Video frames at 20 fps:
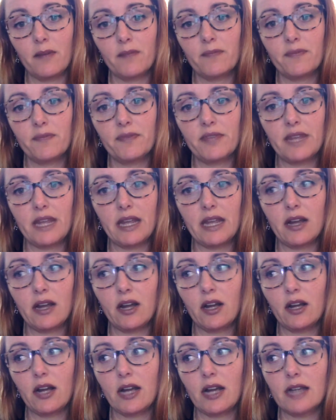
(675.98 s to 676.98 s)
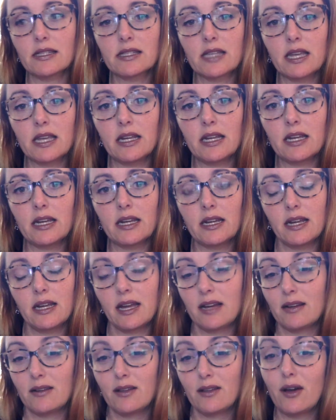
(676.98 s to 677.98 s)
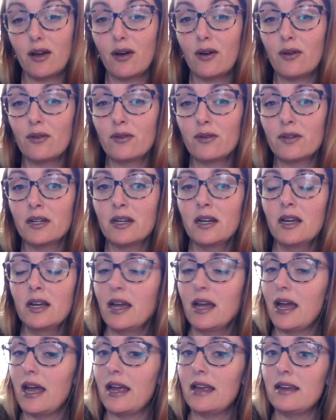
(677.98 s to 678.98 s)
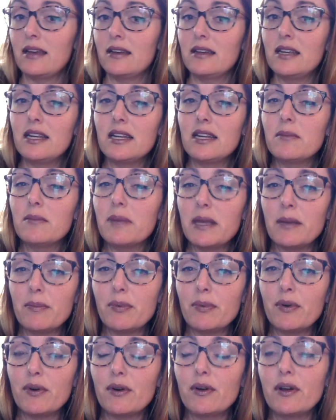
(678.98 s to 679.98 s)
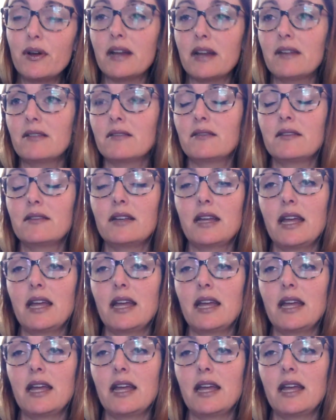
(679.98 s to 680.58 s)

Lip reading: They are isolated and alone and needing people, and